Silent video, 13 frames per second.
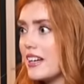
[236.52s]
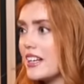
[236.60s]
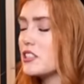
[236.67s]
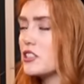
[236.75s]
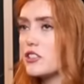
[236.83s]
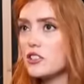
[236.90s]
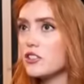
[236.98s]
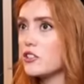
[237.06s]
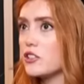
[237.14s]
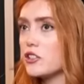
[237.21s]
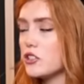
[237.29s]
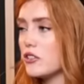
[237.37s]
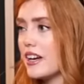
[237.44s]
great. He's just
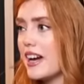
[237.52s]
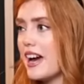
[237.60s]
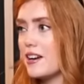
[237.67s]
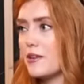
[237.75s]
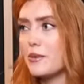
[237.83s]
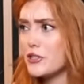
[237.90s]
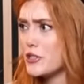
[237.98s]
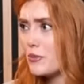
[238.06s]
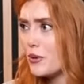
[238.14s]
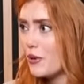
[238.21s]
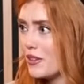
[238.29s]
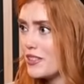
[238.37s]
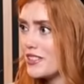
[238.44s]
such a great guy, and I wish him
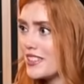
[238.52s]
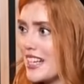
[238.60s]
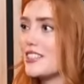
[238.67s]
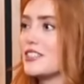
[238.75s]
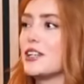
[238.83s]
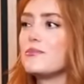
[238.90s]
all the success.